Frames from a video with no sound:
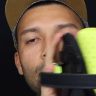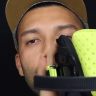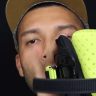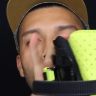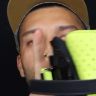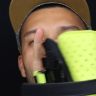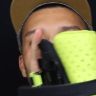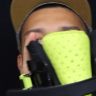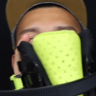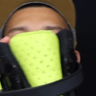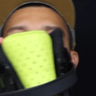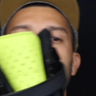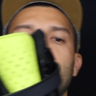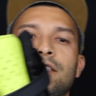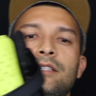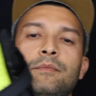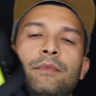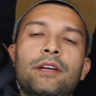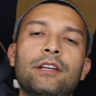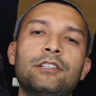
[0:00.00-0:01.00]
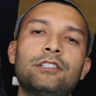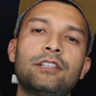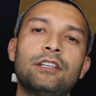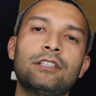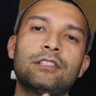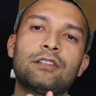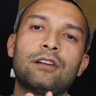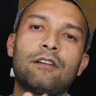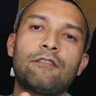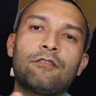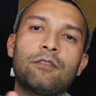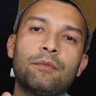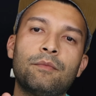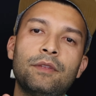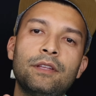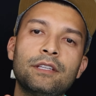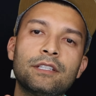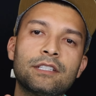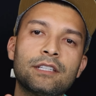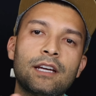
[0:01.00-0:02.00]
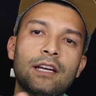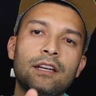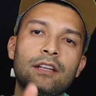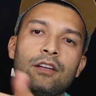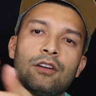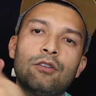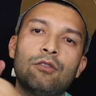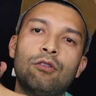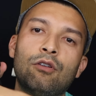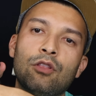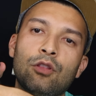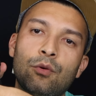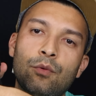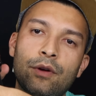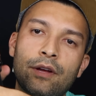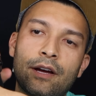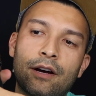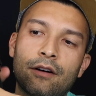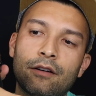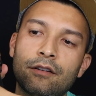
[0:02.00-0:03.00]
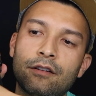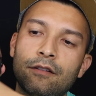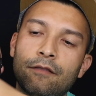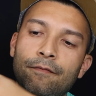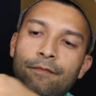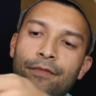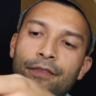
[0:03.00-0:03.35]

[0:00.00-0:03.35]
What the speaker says: but on a Maxxum Edge they start from the inside and go all the way out.